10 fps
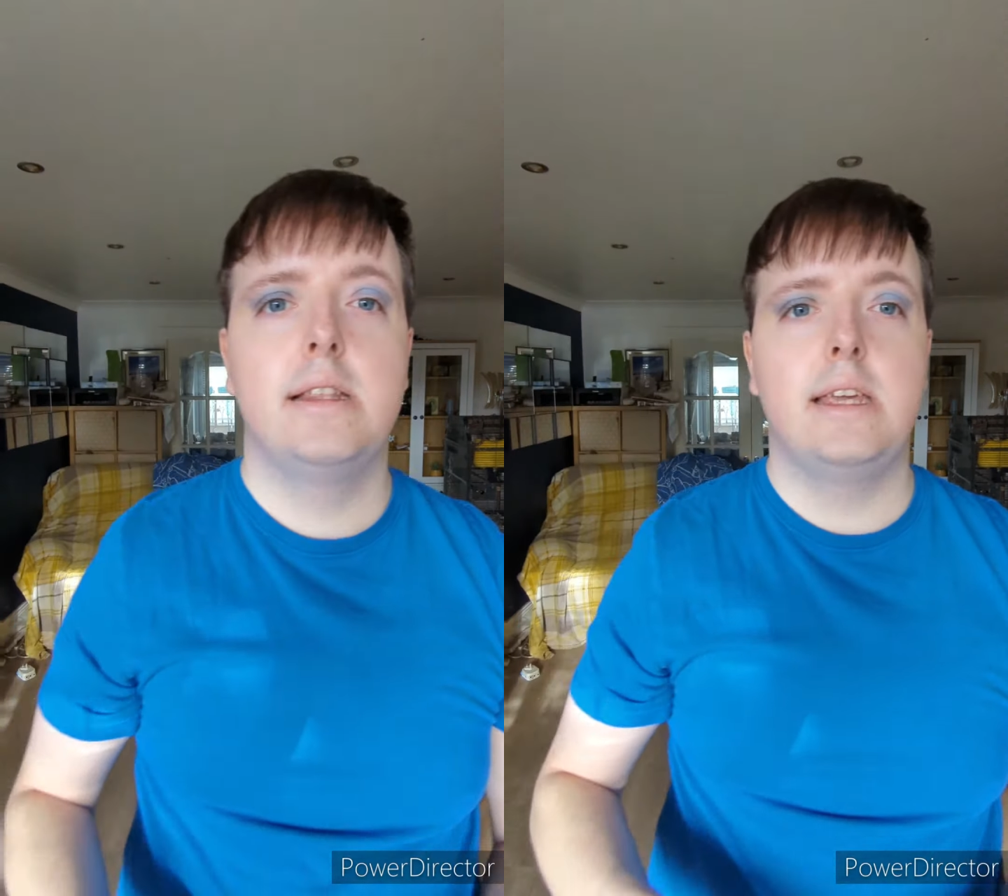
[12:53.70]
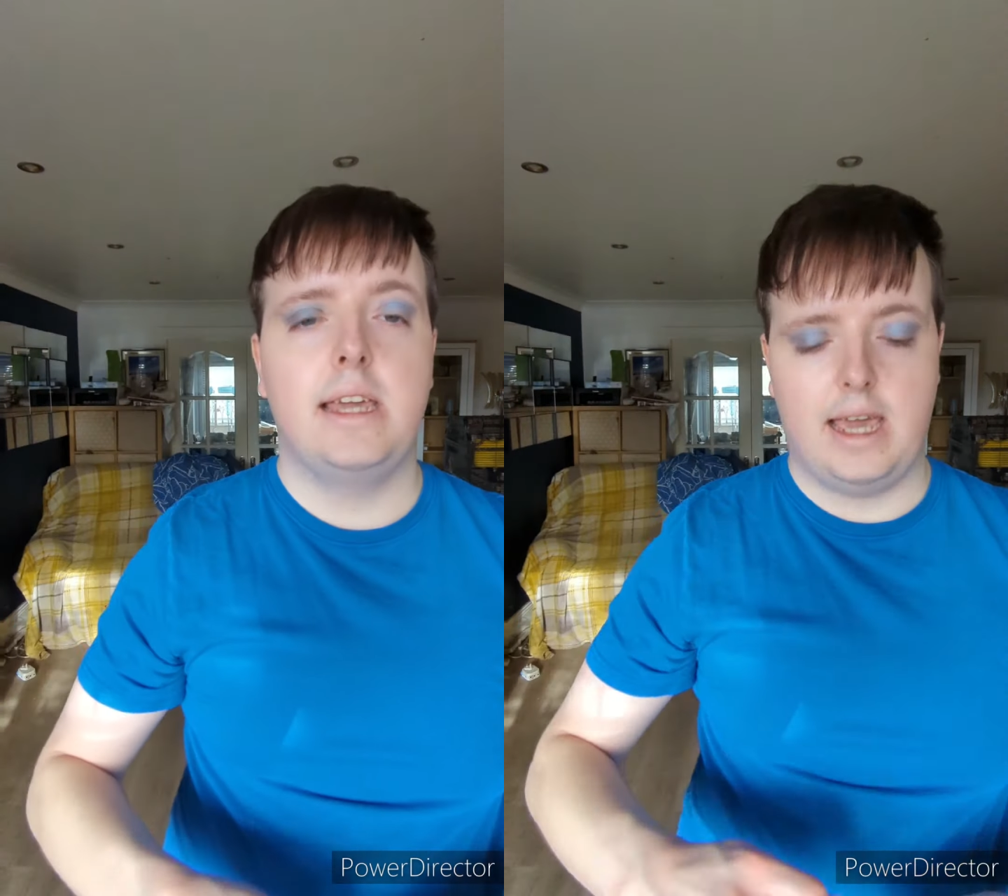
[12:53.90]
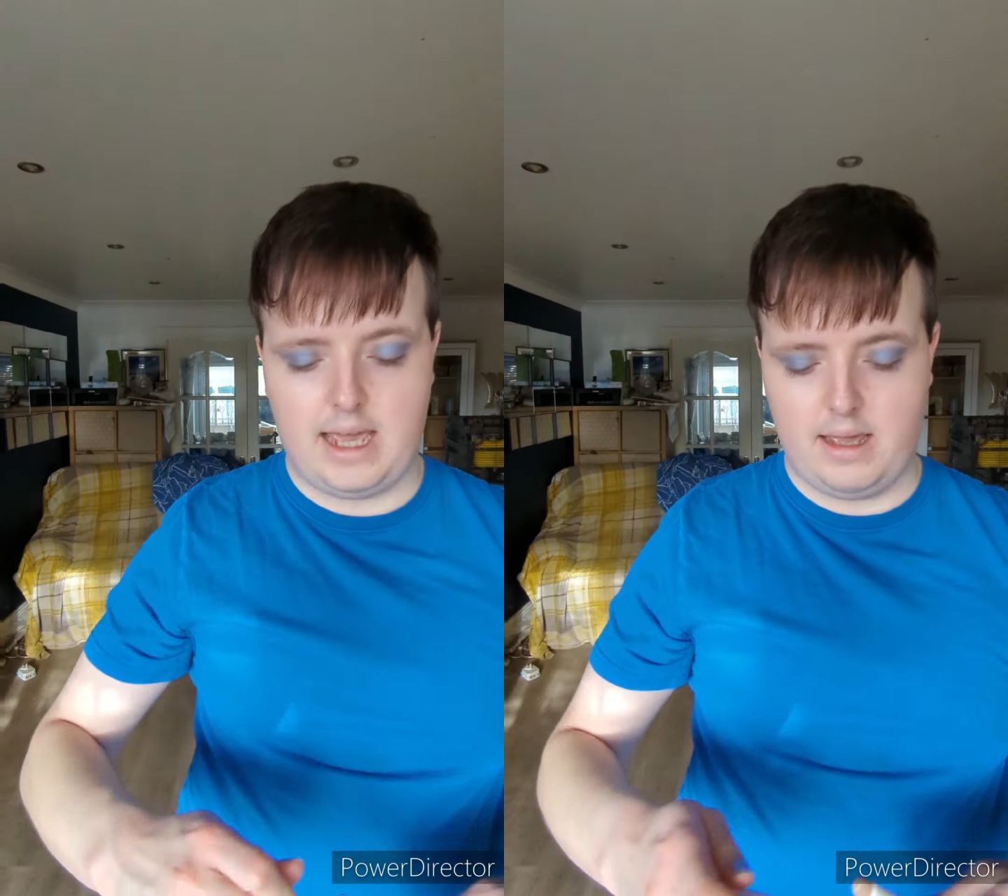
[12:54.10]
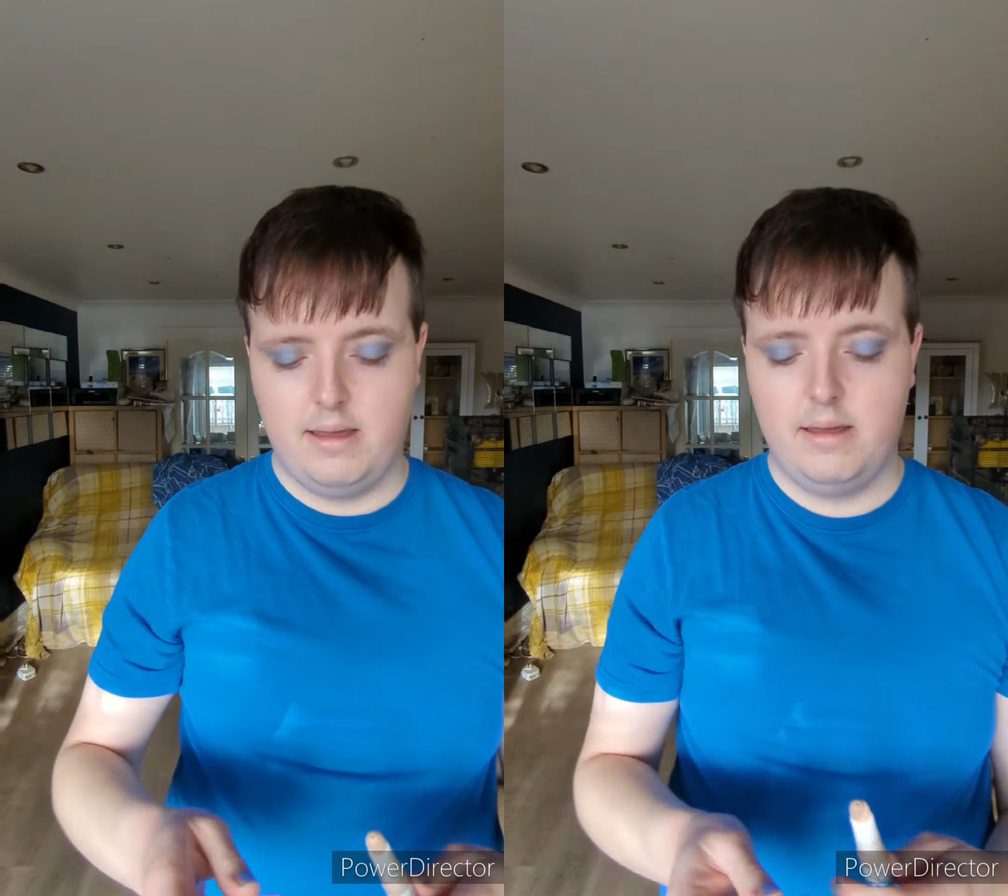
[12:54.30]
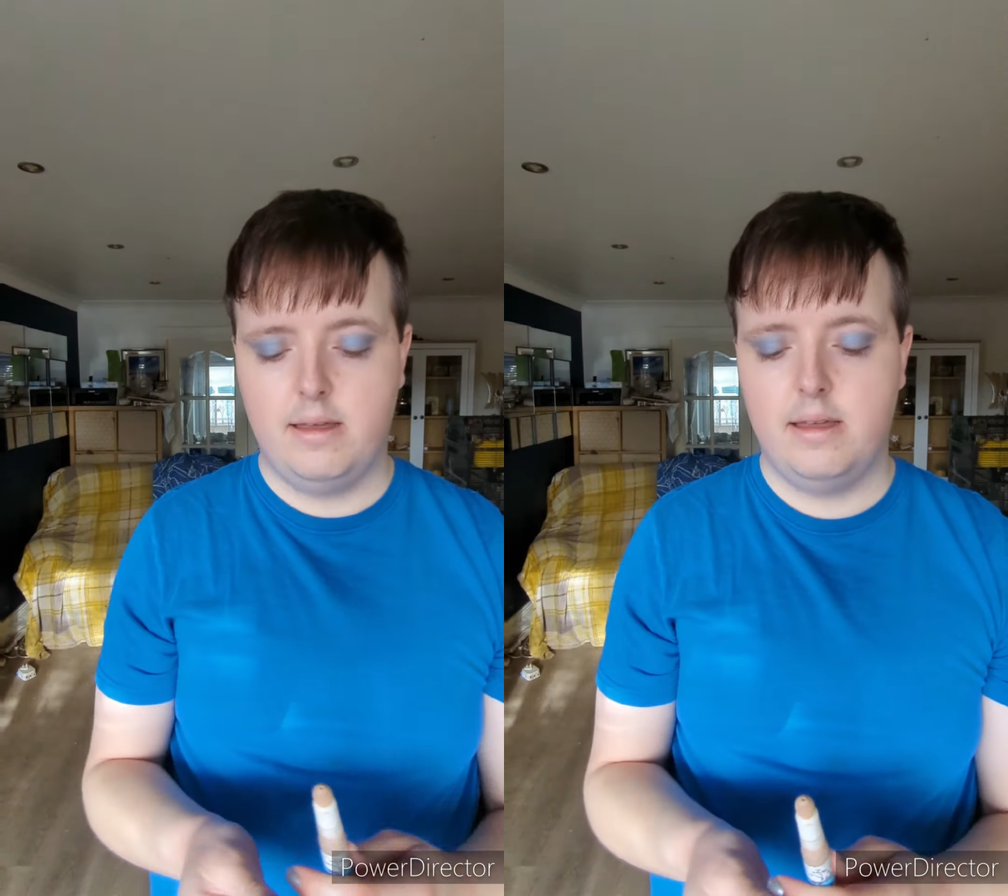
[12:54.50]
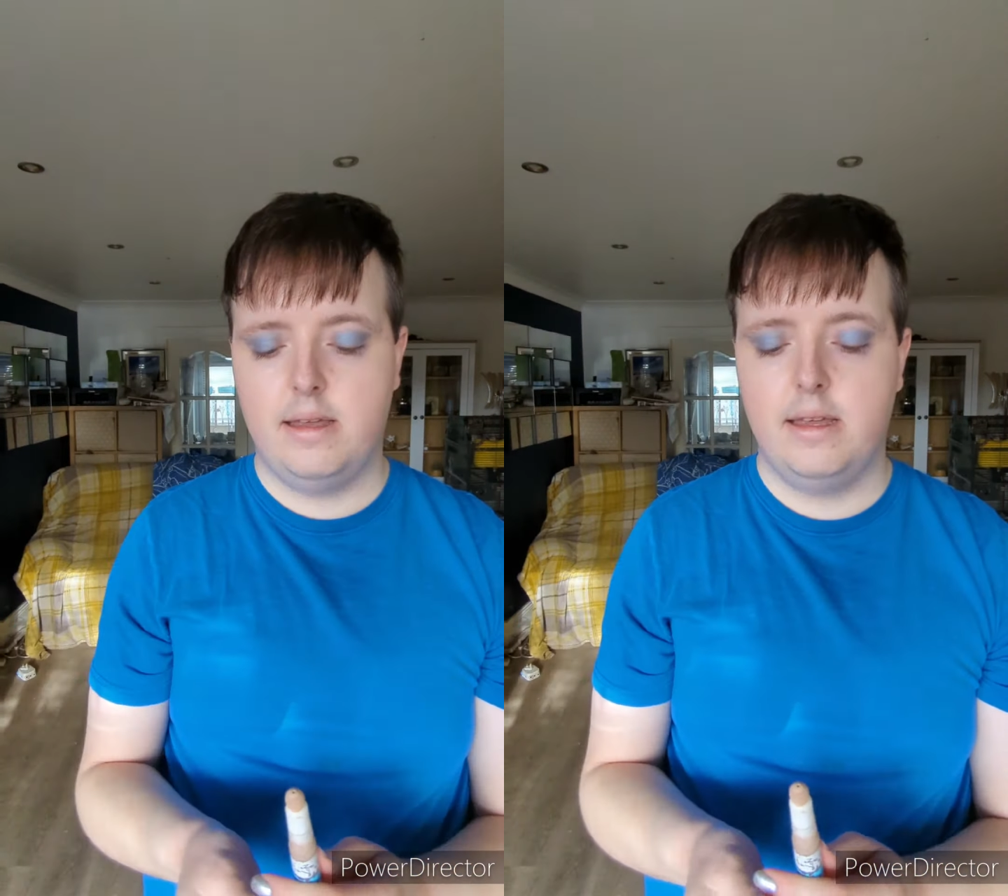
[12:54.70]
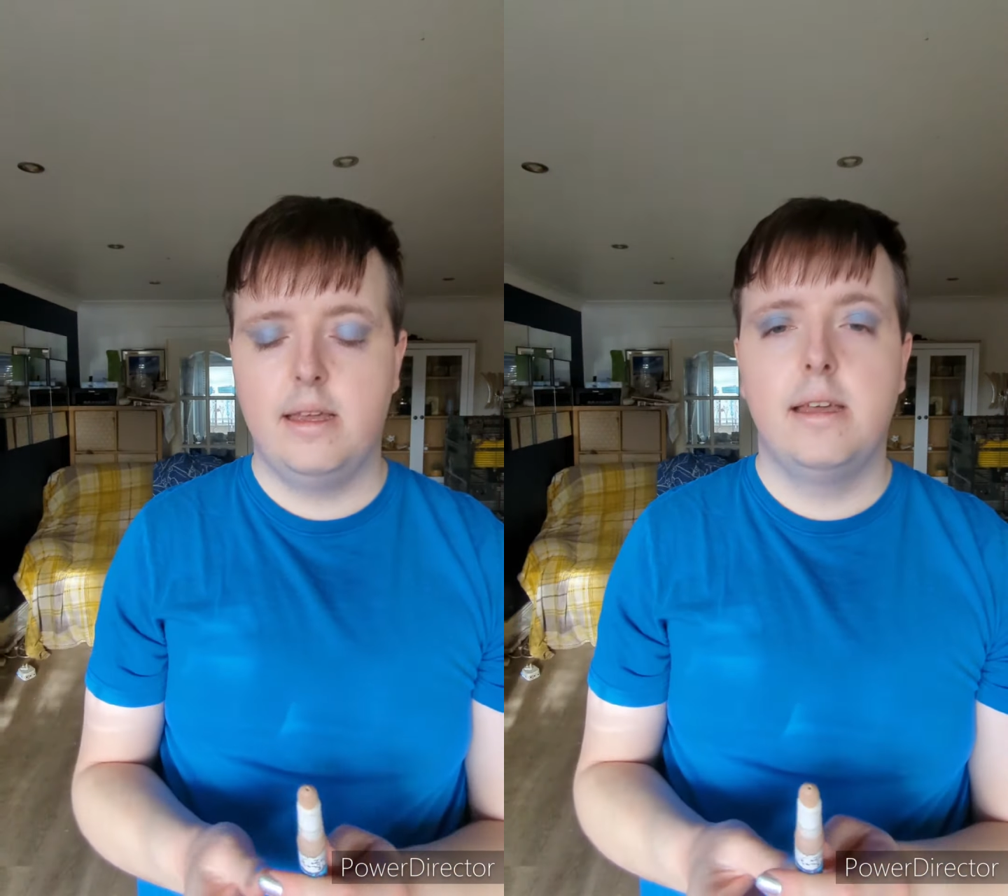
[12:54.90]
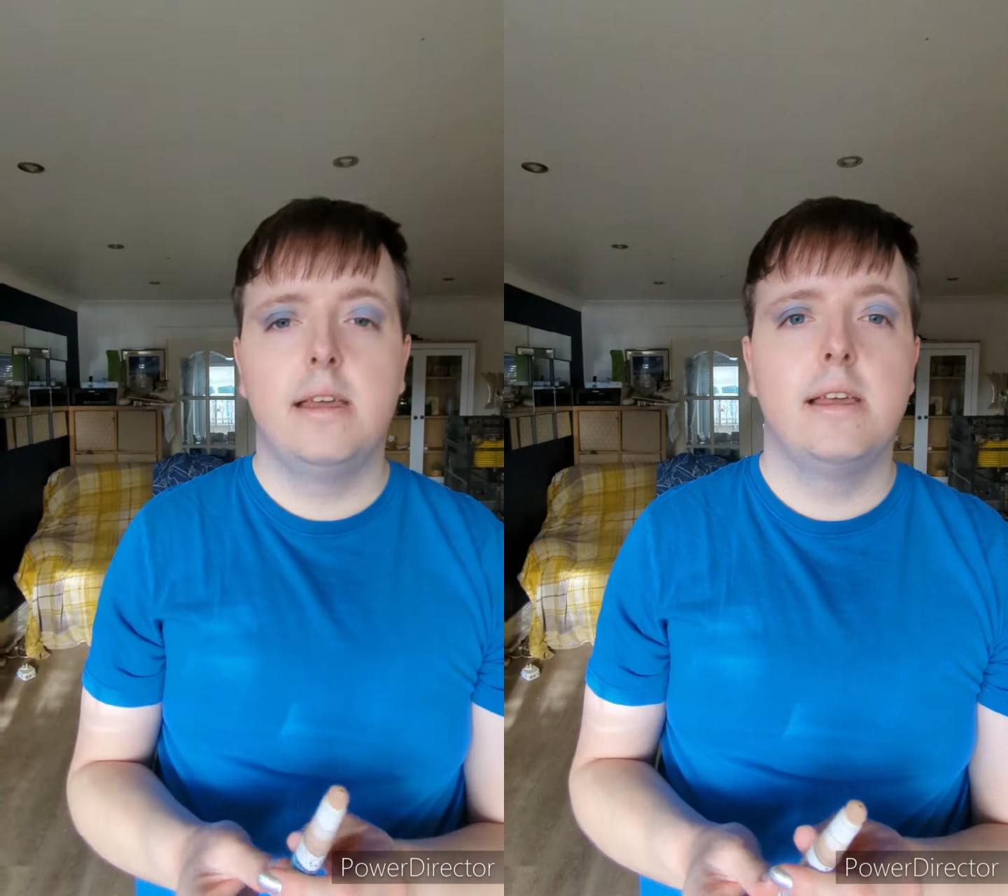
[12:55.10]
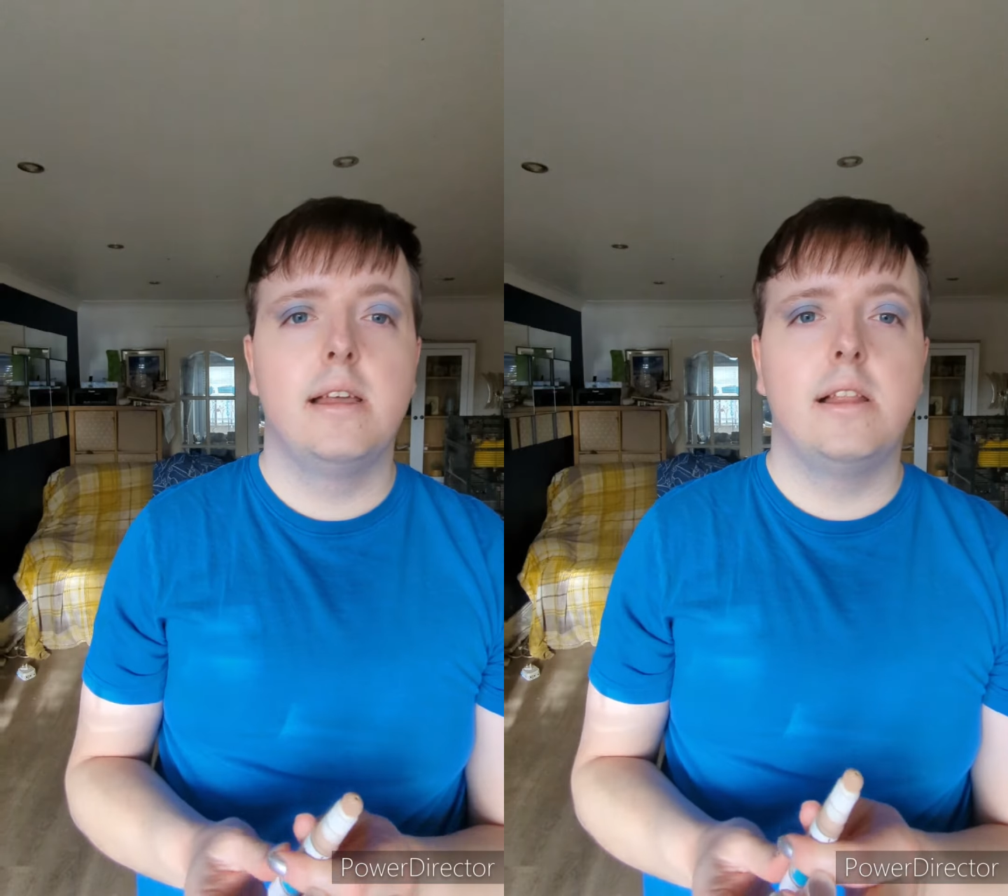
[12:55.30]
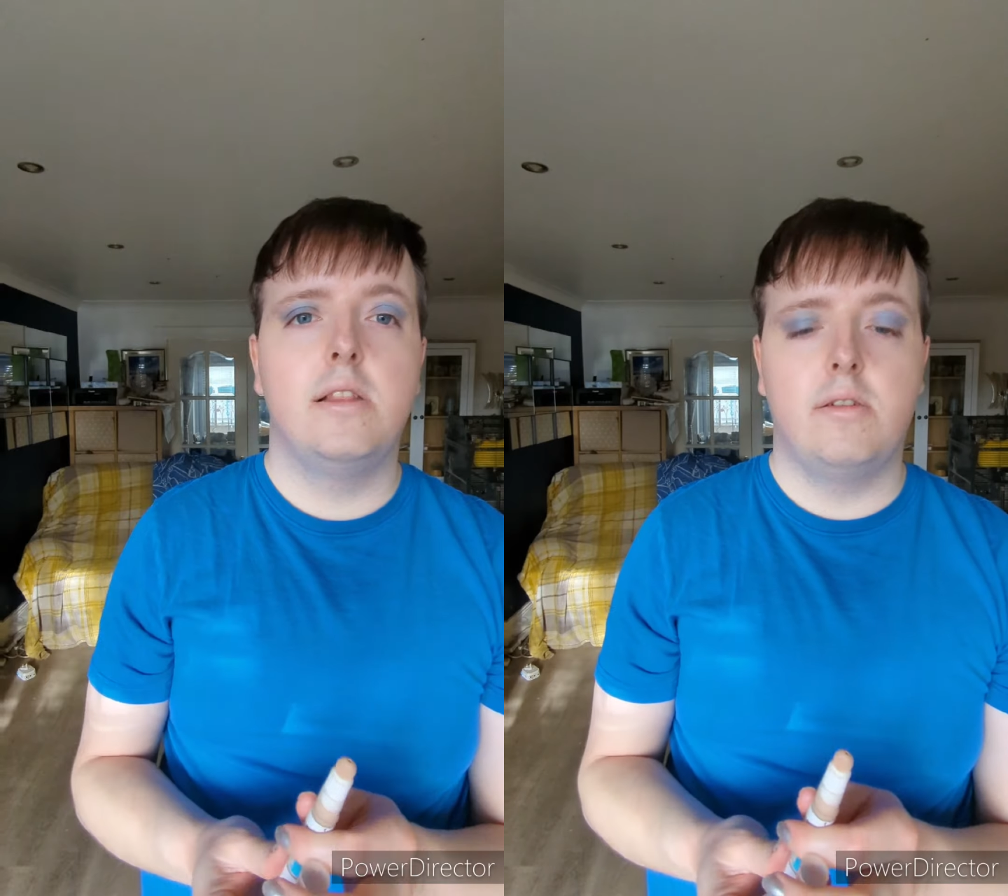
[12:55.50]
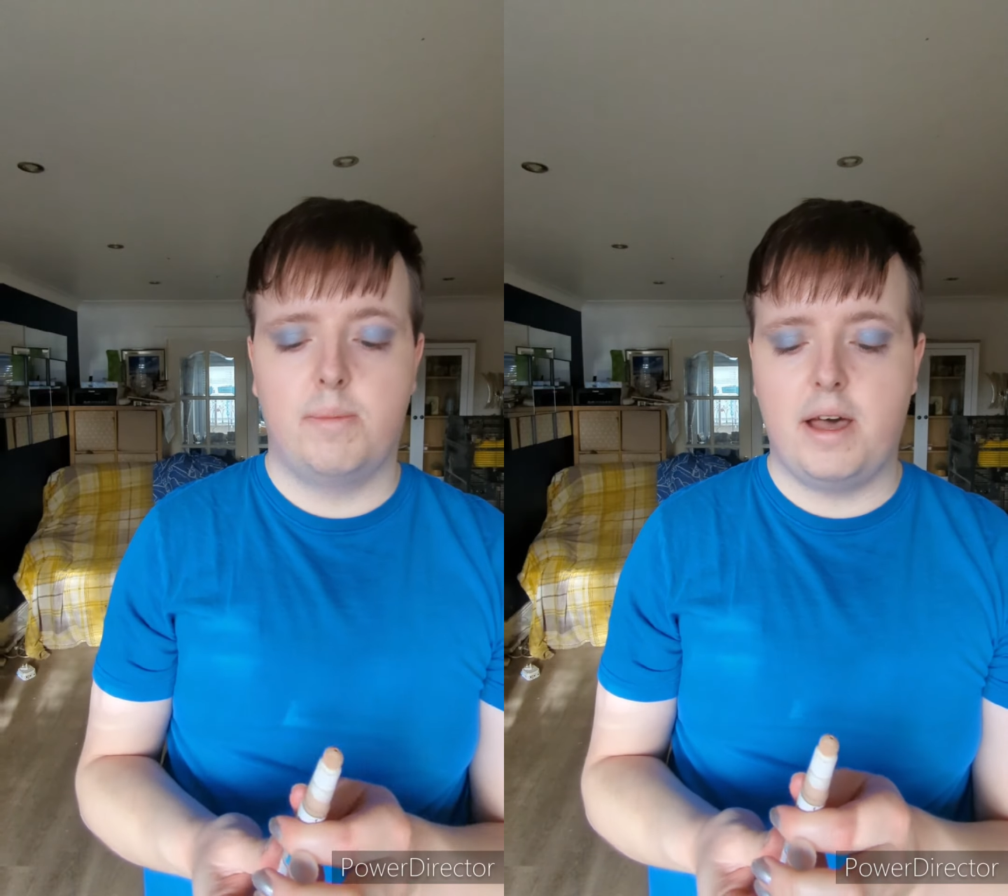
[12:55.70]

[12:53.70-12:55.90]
the lower